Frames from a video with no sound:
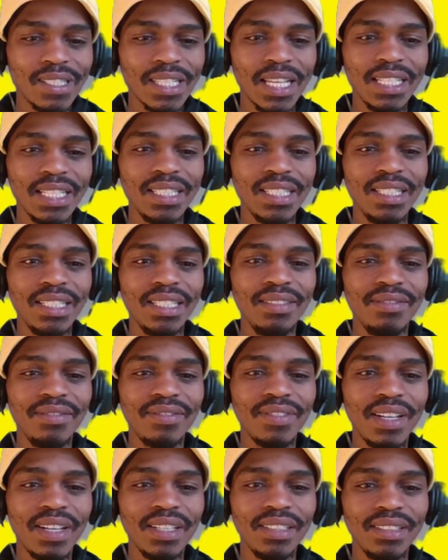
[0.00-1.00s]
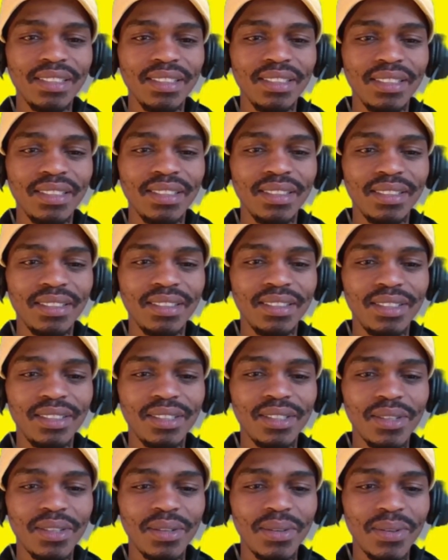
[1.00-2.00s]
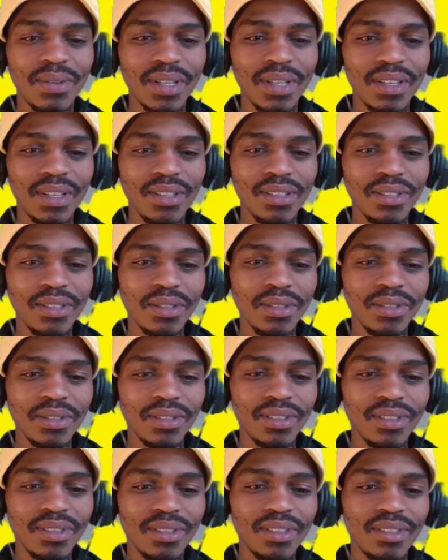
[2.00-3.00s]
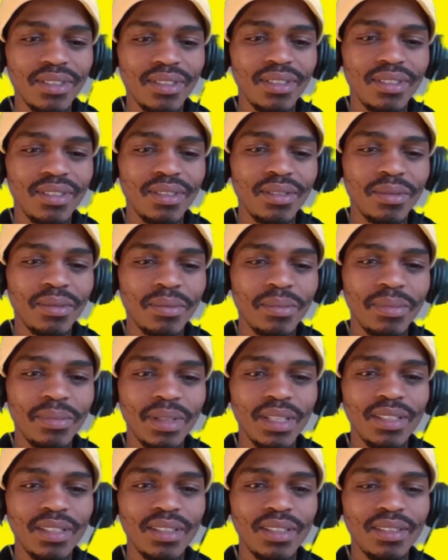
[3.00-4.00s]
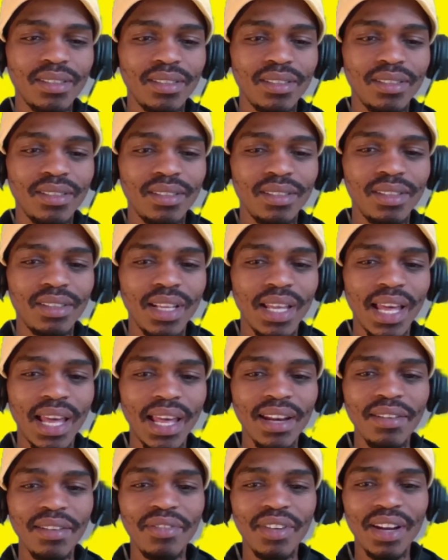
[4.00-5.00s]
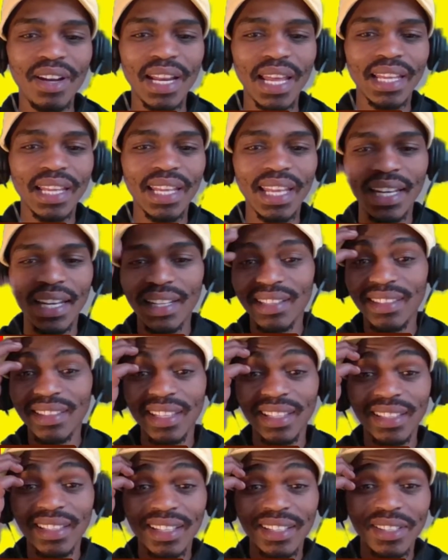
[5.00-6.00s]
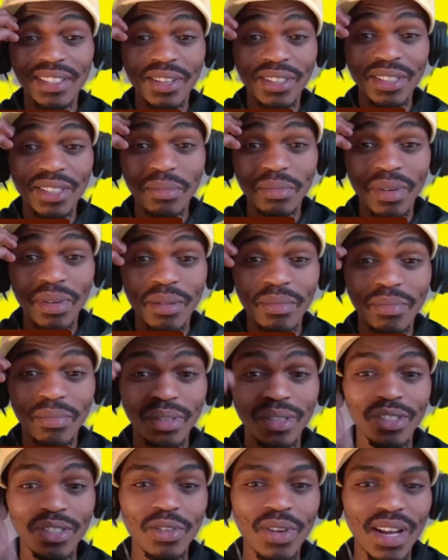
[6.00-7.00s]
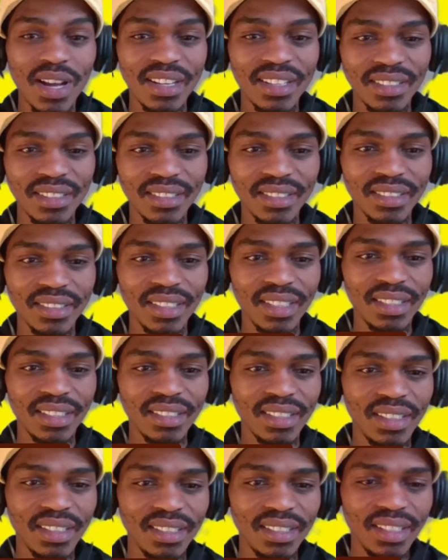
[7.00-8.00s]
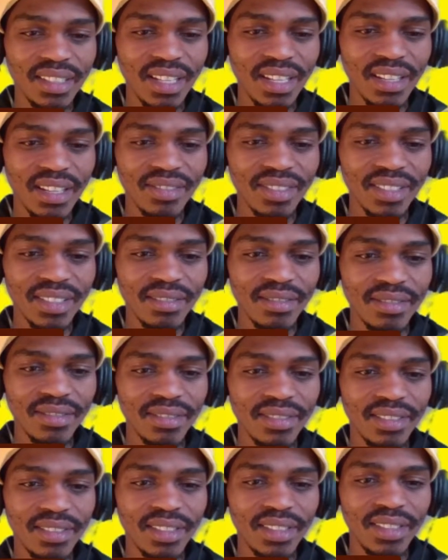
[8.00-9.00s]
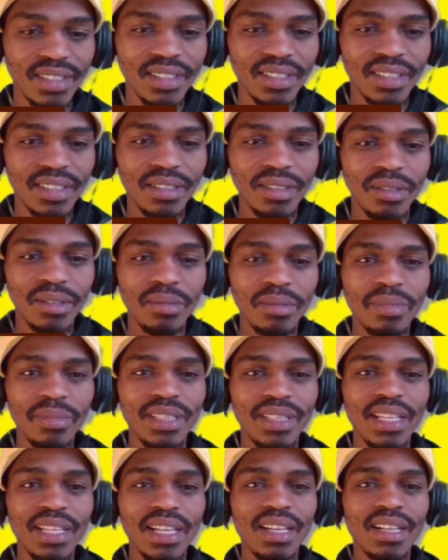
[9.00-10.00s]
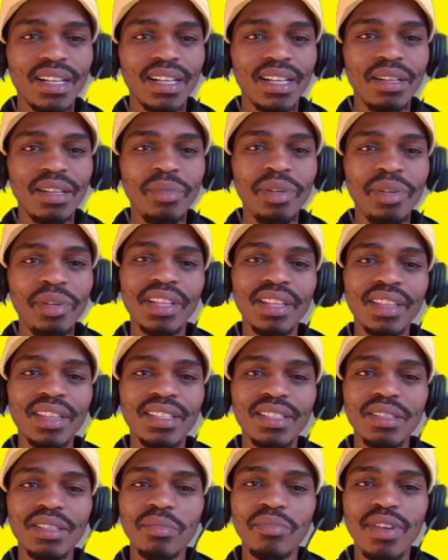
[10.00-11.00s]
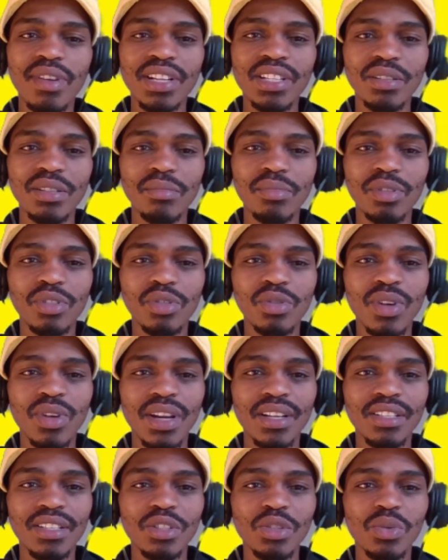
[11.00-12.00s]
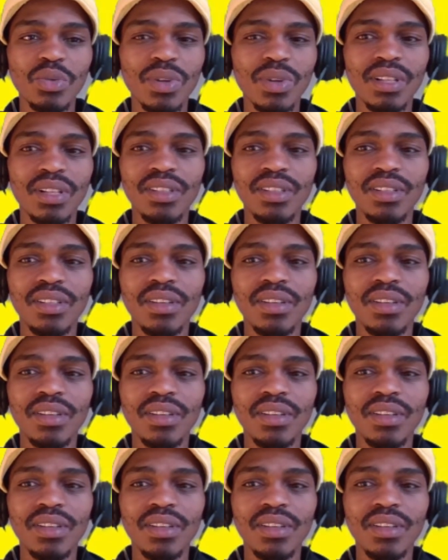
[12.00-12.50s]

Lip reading: I didn't find it. So I don't know. But I didn't find like anything that talks about Botswana and EFF. But they are claiming that there's a branch in Botswana as well.